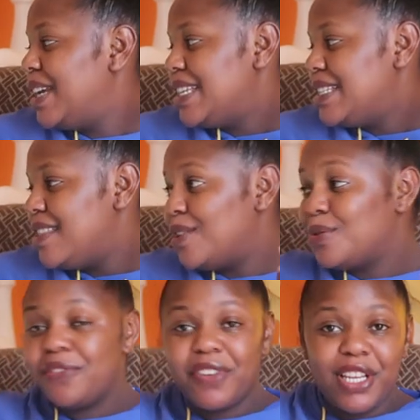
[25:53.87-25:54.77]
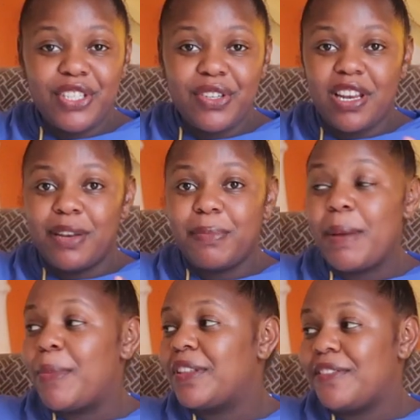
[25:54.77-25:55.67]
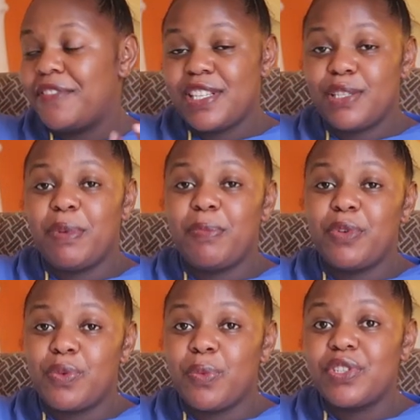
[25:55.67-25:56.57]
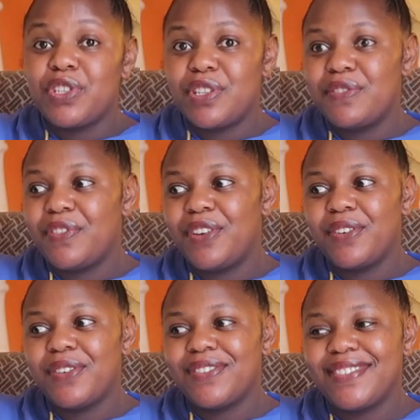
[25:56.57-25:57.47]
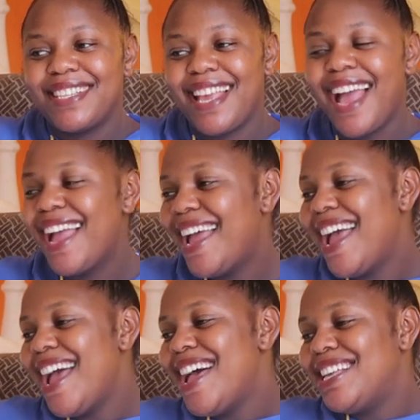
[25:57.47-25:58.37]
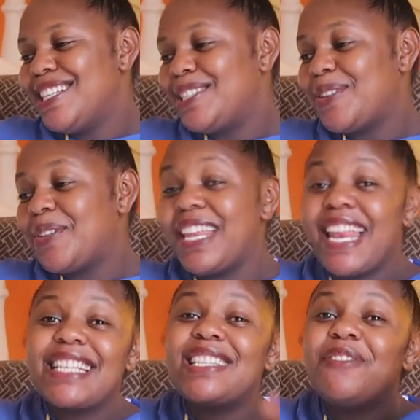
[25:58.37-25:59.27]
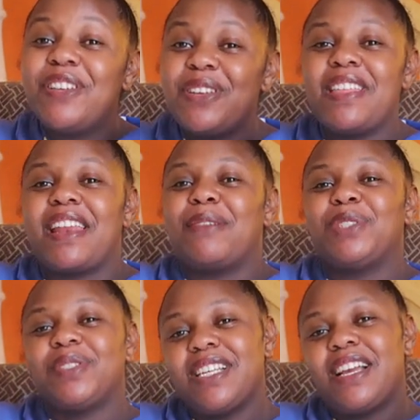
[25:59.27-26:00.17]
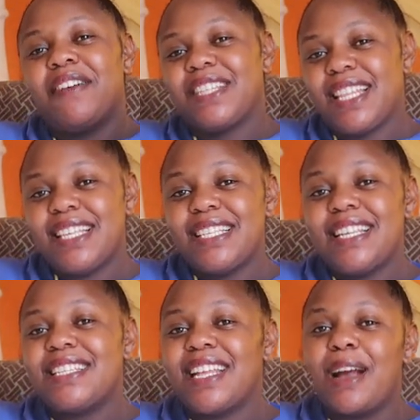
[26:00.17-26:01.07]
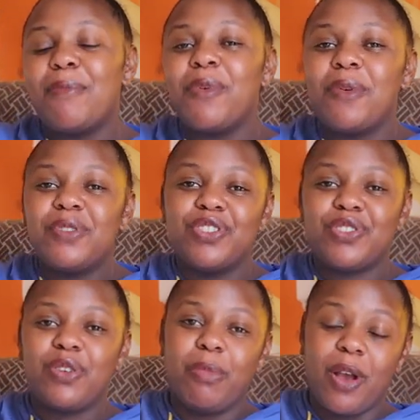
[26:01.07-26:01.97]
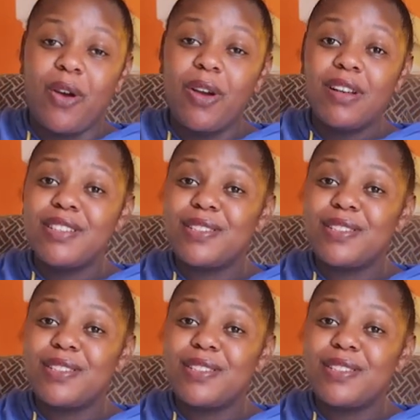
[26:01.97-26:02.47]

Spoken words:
get the notification and be among the first people to watch this video. Yeah, so the next video that I'm shooting after this is the Kamukwanji shopping haul.